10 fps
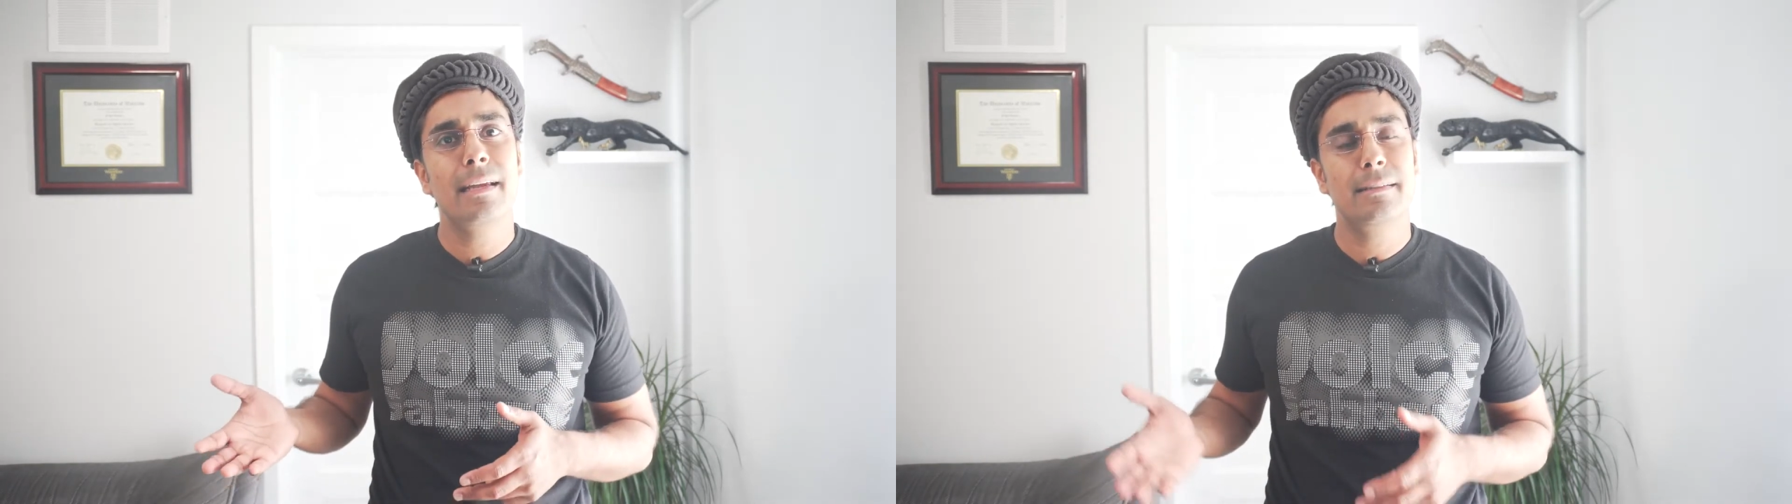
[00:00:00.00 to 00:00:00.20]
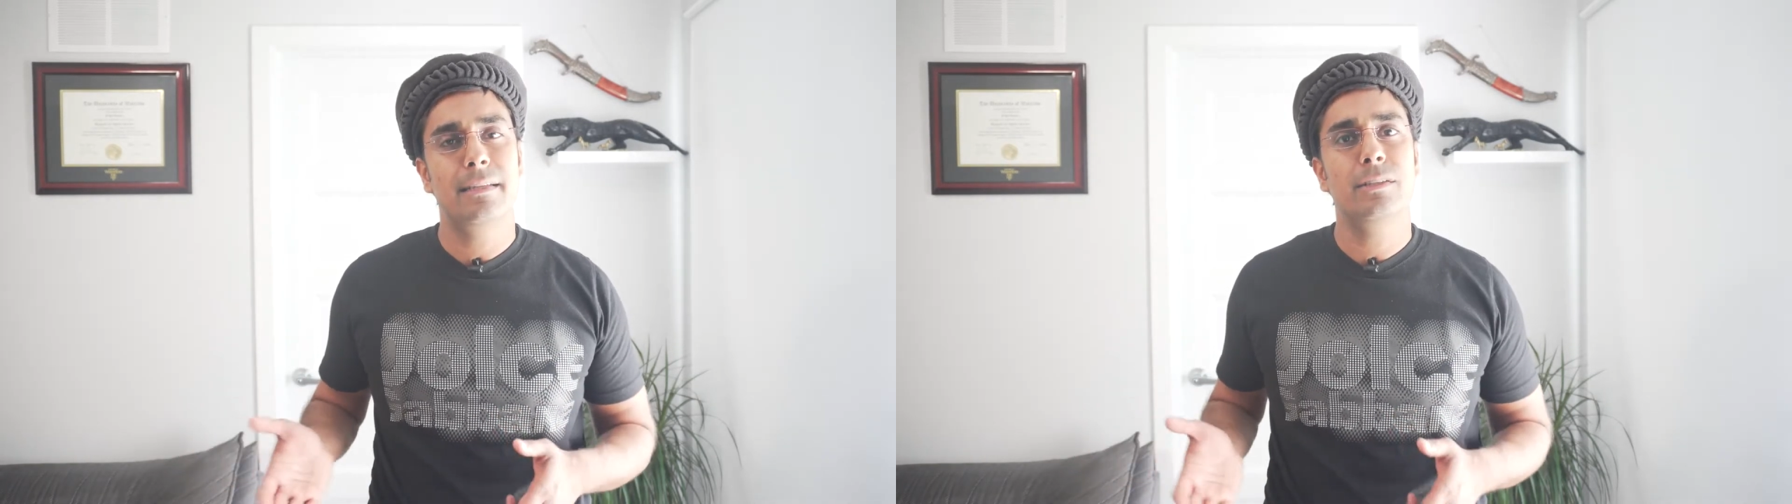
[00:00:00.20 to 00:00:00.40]

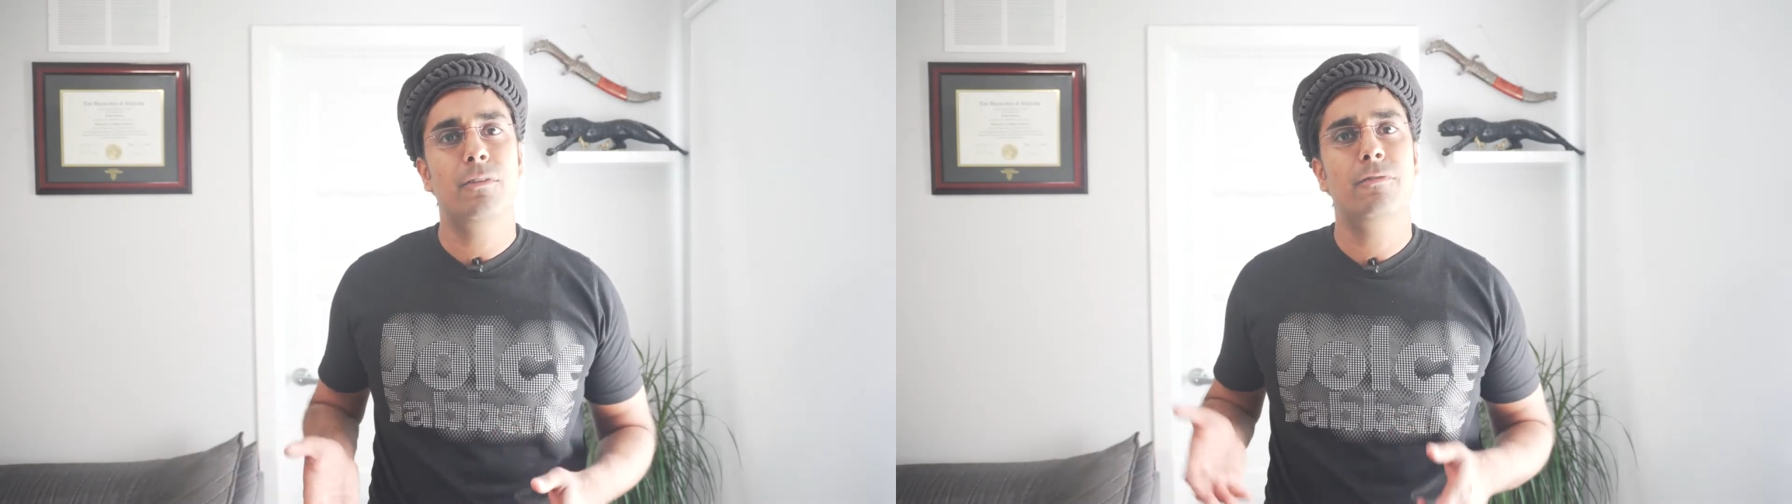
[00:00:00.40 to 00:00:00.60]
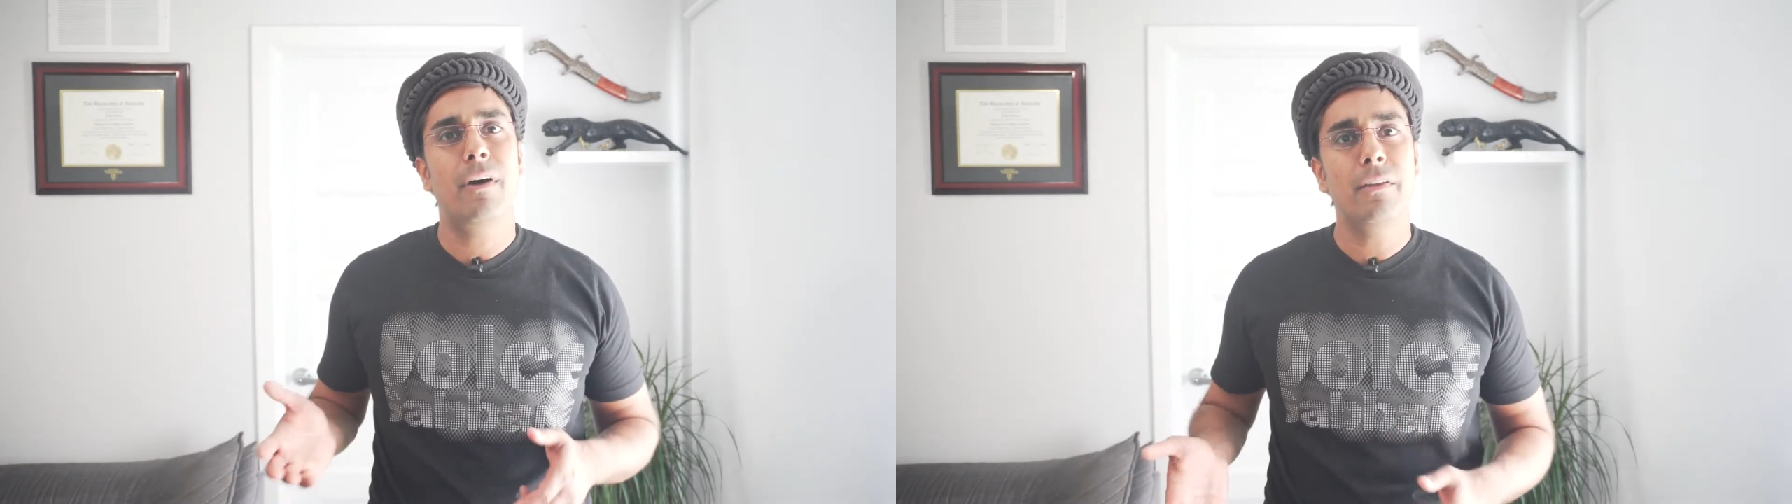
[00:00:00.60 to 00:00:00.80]
Is it
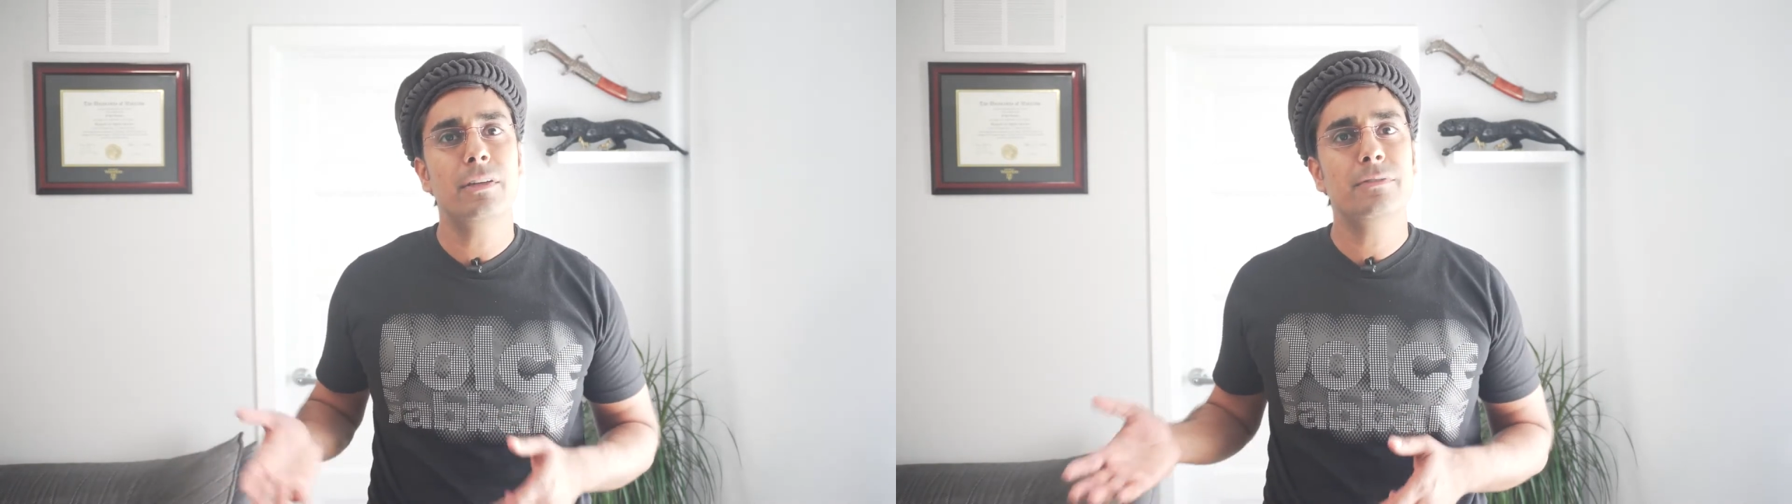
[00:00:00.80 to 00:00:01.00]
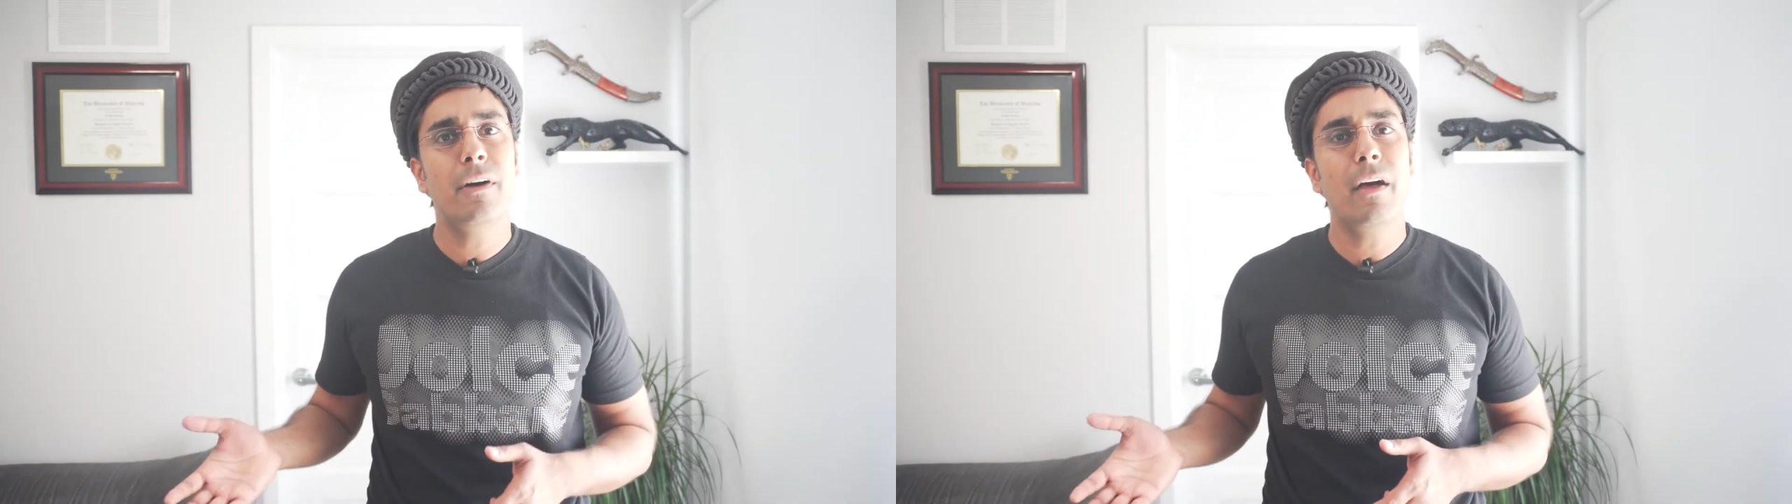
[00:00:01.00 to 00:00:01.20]
your
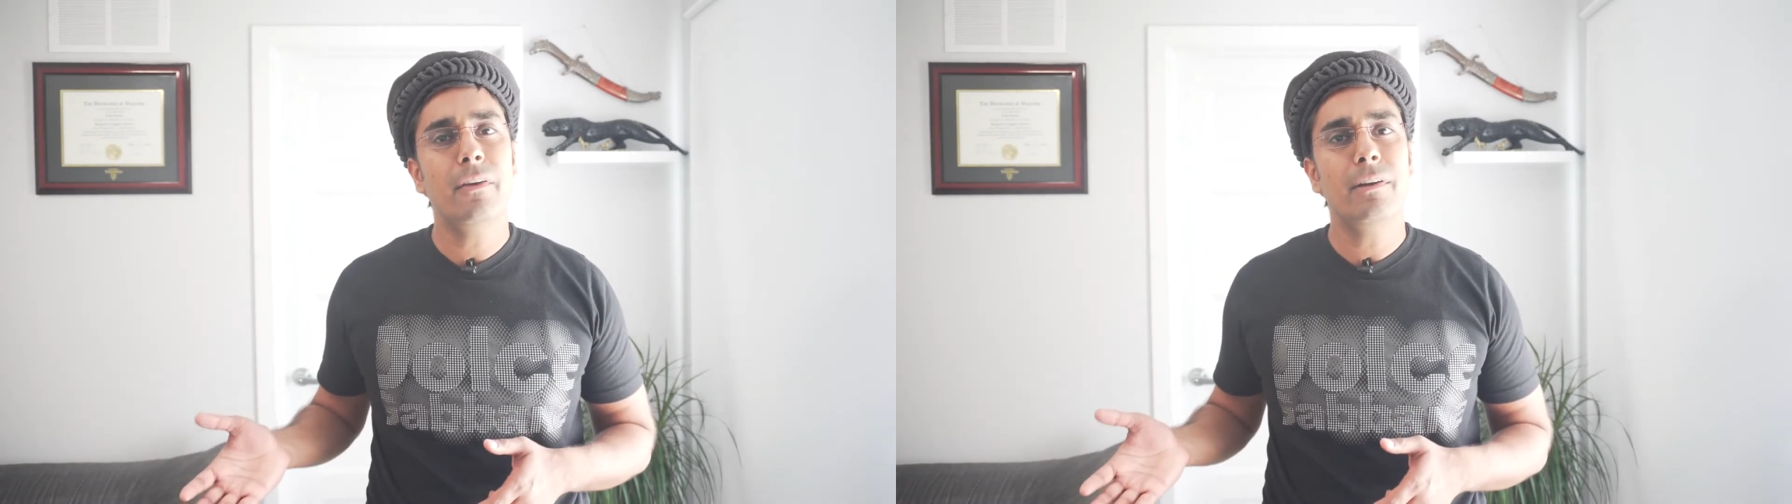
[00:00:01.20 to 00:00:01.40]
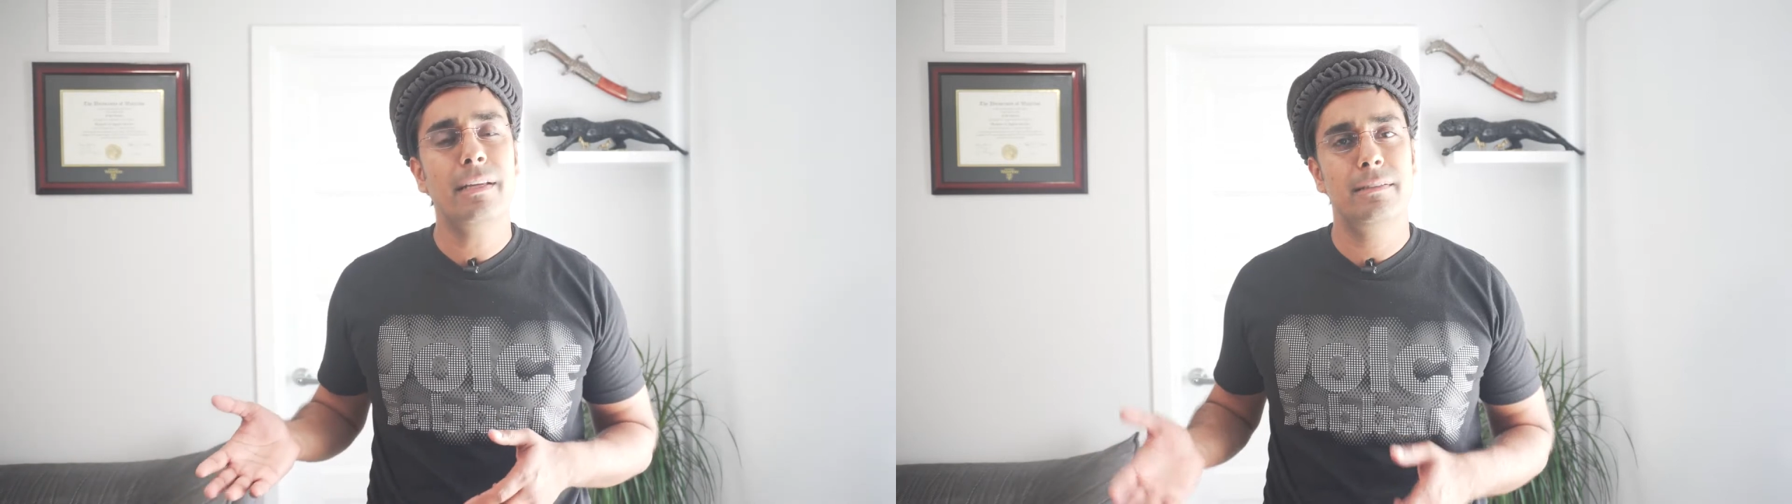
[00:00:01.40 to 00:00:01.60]
father's father?